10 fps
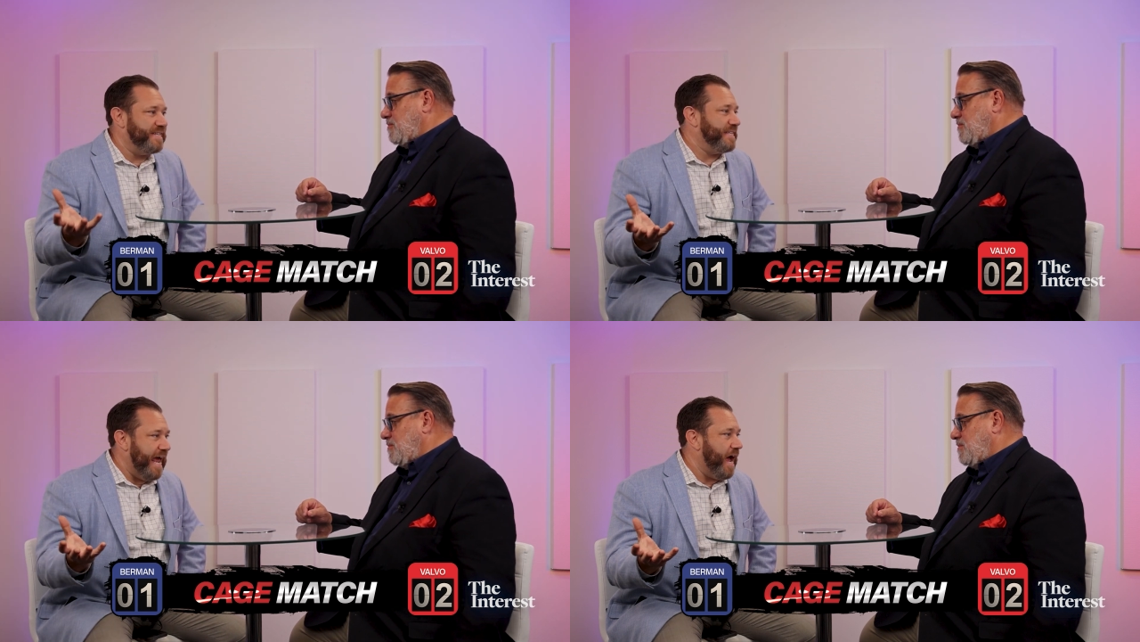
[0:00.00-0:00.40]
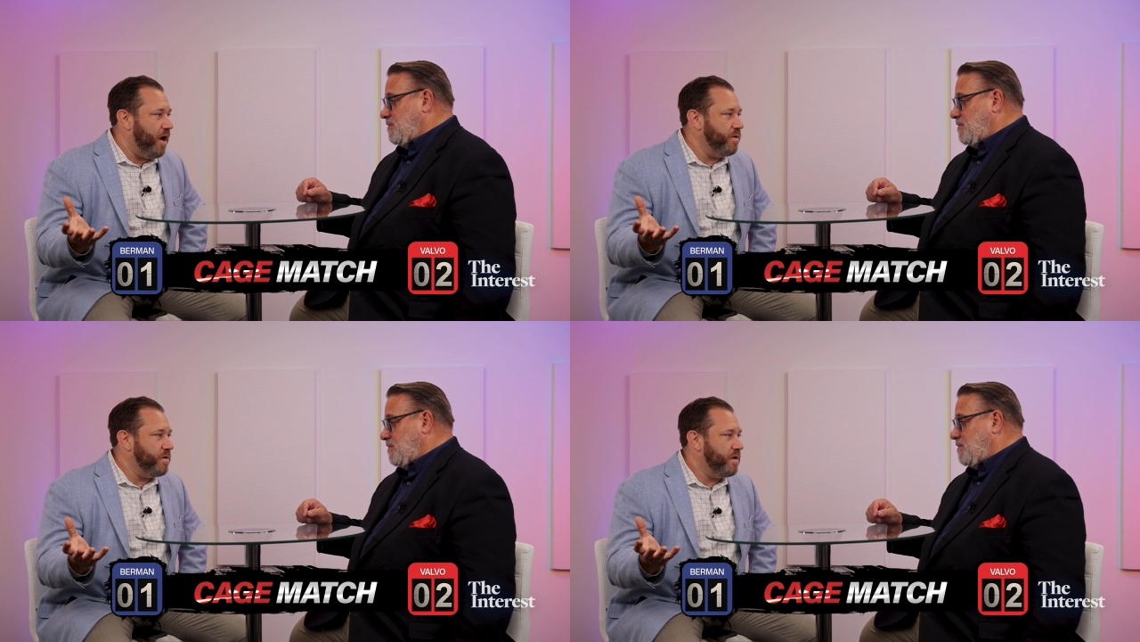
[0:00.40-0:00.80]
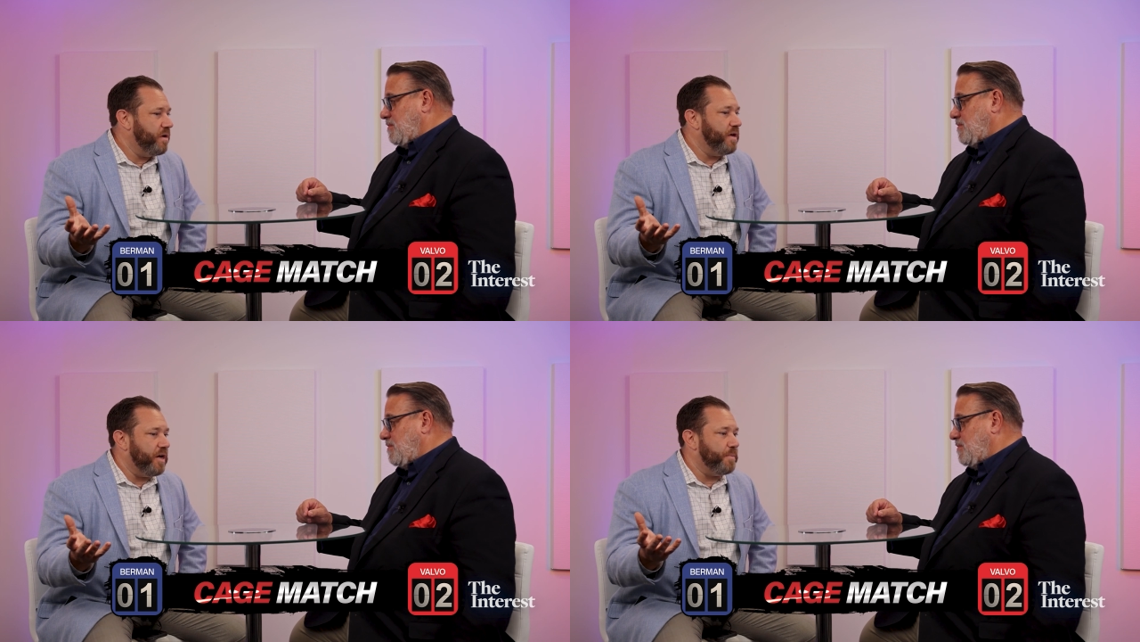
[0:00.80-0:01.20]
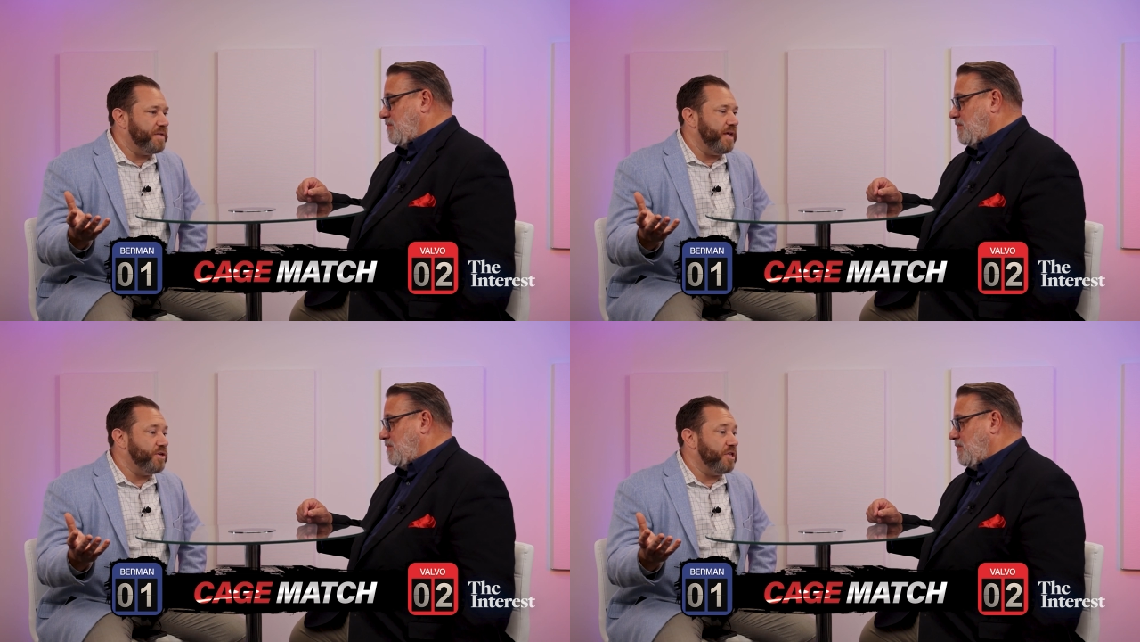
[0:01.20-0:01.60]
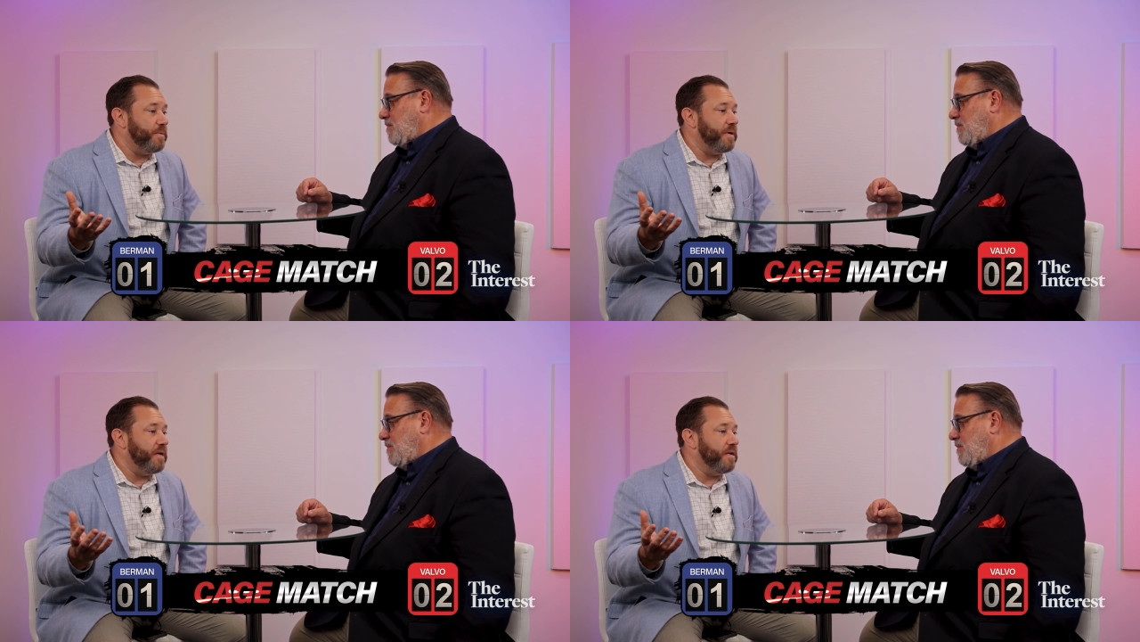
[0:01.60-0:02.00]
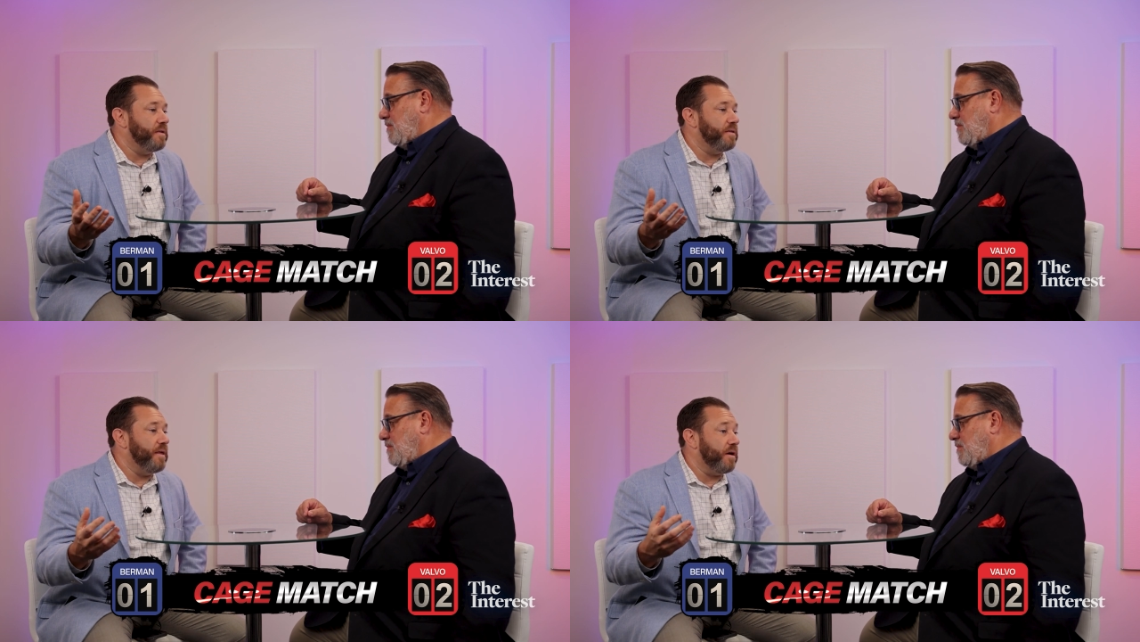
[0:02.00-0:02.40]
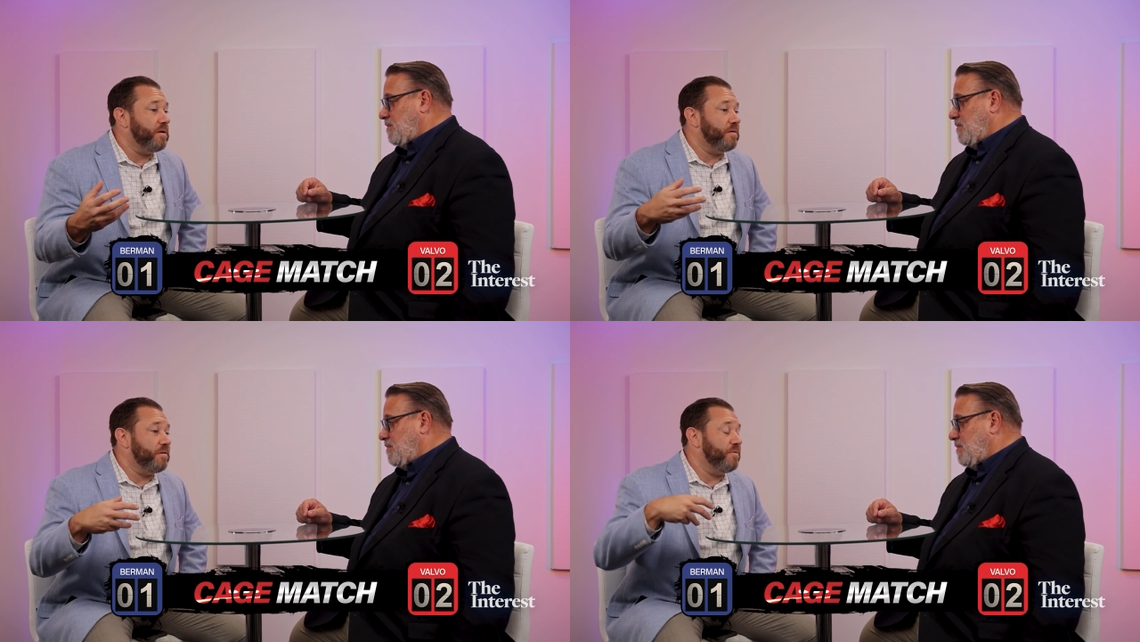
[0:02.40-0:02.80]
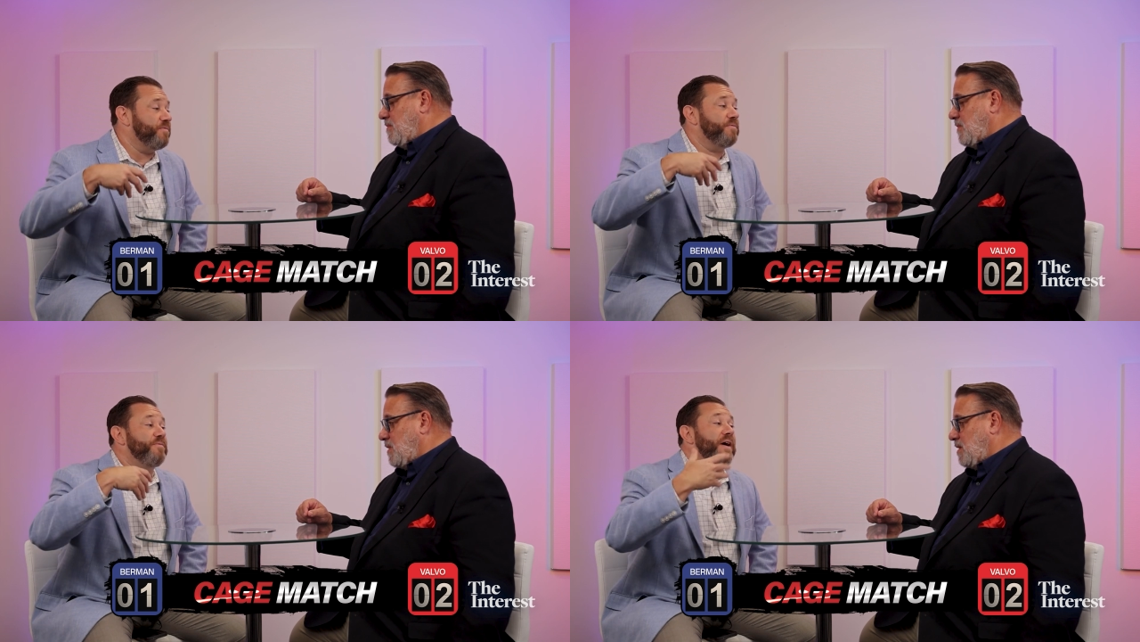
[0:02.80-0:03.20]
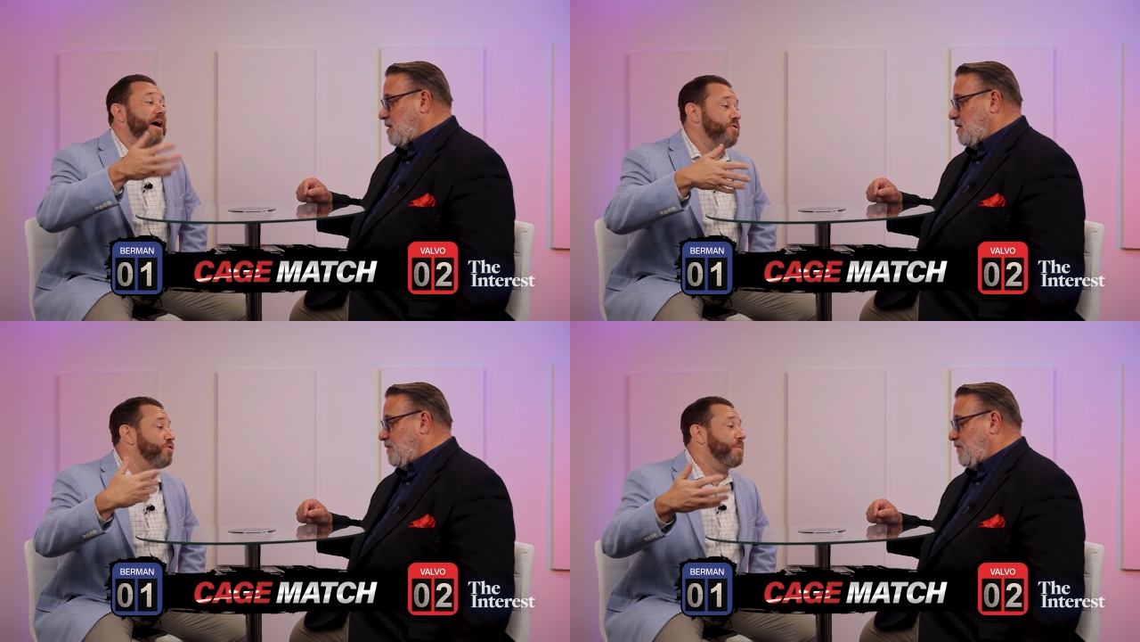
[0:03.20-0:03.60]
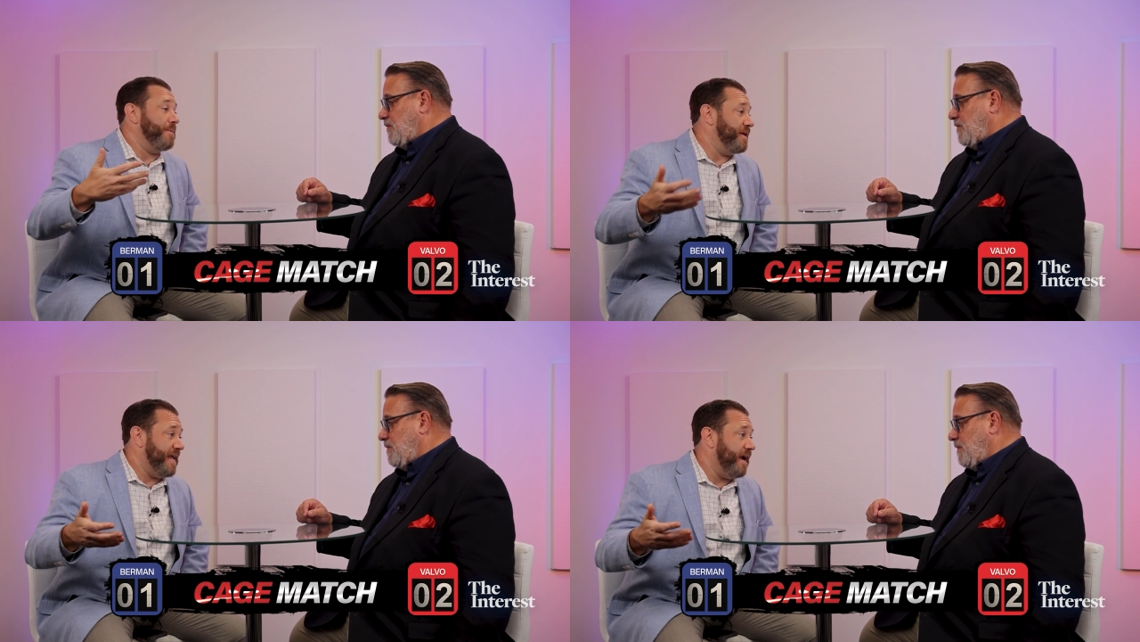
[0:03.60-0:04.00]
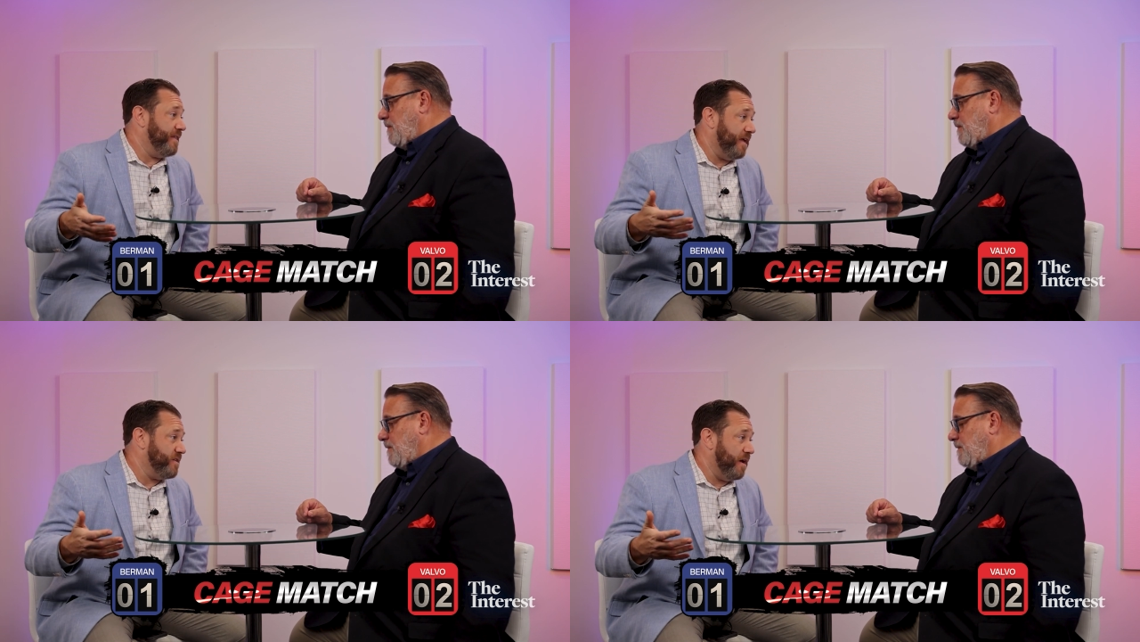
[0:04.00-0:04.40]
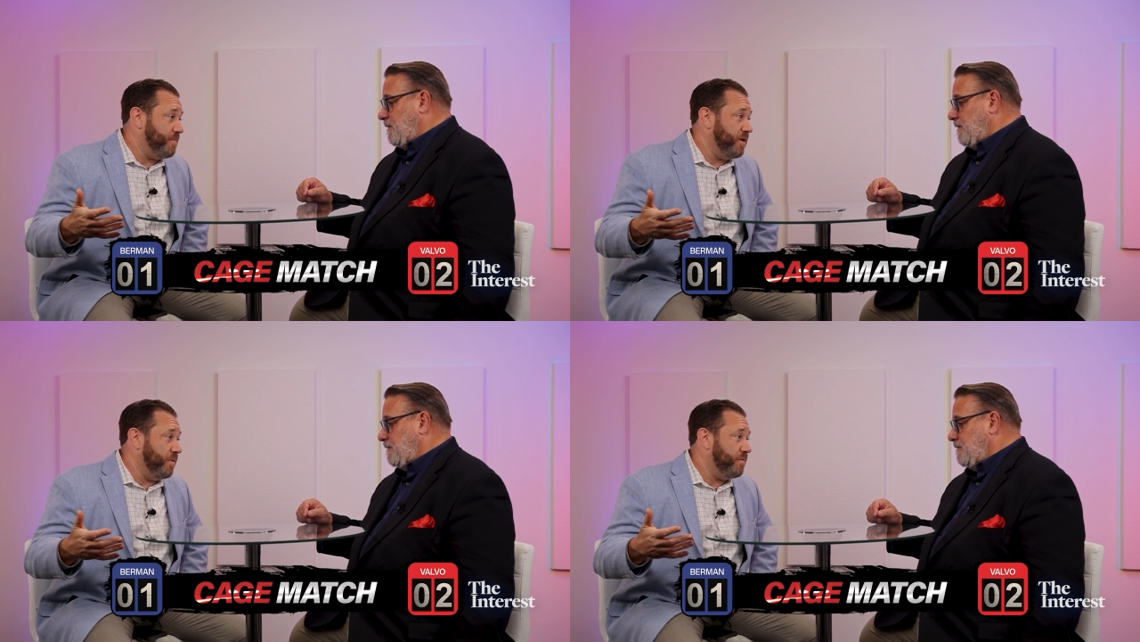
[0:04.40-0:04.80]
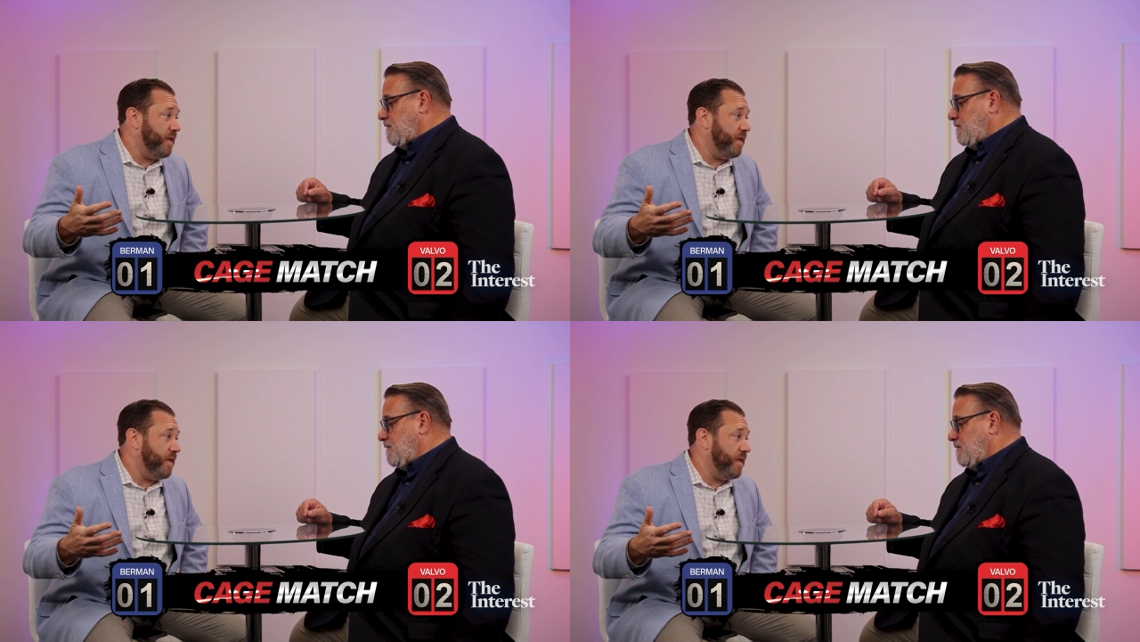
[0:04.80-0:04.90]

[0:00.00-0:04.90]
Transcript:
Speaker 1: is down, it could potentially mean that values might be down at that time too.